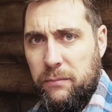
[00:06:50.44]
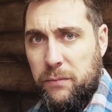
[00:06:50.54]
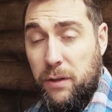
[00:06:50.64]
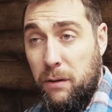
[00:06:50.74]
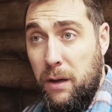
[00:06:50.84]

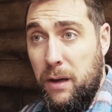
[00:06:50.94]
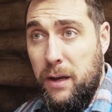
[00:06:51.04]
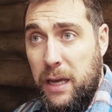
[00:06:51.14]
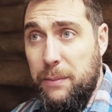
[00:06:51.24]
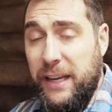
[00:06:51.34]
So
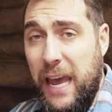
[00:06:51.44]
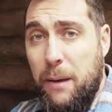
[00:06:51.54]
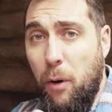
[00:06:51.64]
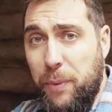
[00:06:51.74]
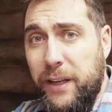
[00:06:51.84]
he
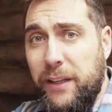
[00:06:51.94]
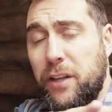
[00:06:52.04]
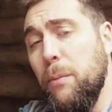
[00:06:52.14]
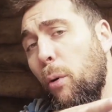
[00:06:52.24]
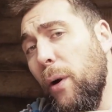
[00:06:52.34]
became obedient
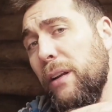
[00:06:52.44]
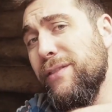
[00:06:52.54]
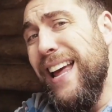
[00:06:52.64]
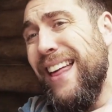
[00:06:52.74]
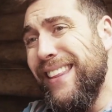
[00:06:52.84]
to the point
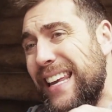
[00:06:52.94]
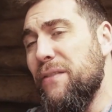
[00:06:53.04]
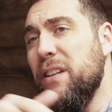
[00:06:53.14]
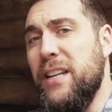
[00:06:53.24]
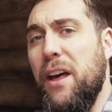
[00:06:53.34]
of death,
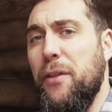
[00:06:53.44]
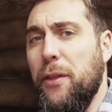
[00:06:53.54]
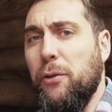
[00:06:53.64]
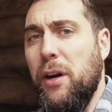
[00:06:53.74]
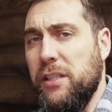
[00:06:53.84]
even death on
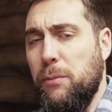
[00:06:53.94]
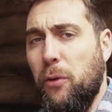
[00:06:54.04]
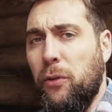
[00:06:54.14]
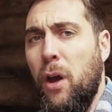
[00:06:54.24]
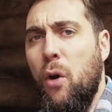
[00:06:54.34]
the cross, the
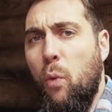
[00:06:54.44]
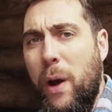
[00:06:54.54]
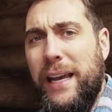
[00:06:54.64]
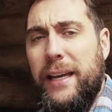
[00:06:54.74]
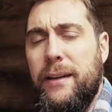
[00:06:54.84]
most
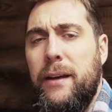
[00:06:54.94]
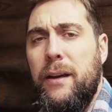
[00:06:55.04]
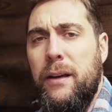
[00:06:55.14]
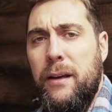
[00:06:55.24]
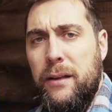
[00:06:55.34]
wicked
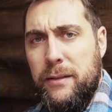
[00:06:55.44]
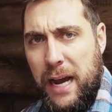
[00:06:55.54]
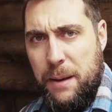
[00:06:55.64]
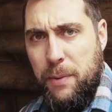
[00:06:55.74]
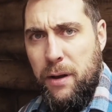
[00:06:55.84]

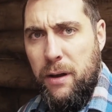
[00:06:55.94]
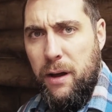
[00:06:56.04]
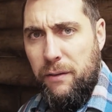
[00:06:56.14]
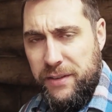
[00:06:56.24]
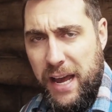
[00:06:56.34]
type
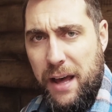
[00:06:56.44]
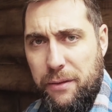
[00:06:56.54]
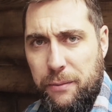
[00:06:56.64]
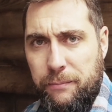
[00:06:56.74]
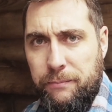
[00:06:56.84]
of death
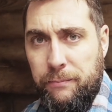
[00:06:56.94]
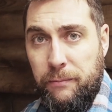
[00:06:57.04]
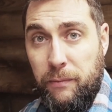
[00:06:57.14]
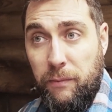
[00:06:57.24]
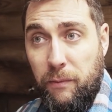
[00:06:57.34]

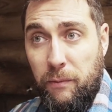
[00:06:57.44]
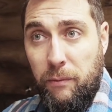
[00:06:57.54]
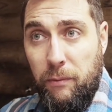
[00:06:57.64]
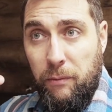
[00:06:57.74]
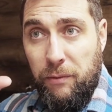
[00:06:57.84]

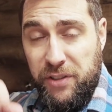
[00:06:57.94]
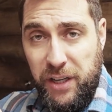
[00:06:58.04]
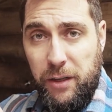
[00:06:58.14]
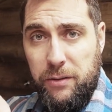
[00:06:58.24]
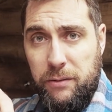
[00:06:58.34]
for
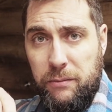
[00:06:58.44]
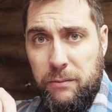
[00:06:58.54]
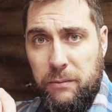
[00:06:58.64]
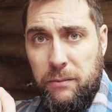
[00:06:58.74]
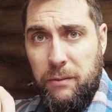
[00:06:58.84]
sinners.
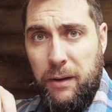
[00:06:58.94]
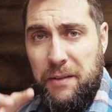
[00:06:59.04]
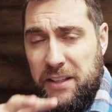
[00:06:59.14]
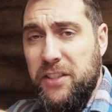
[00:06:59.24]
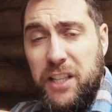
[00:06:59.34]

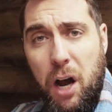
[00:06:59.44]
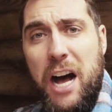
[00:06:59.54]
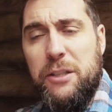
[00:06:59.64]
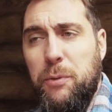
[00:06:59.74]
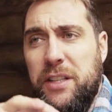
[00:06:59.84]
And this is the
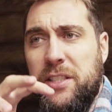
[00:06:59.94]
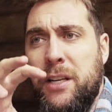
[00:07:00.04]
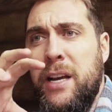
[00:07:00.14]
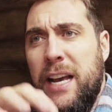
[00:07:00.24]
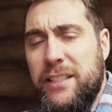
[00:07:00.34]
gospel. This
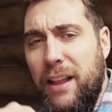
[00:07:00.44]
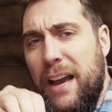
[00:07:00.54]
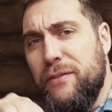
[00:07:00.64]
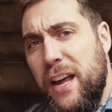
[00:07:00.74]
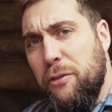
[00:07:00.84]
is his
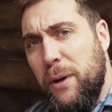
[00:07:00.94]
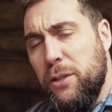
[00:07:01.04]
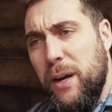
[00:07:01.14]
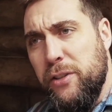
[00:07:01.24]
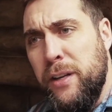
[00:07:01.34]
life, death,
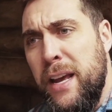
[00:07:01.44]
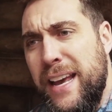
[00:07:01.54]
resurrection.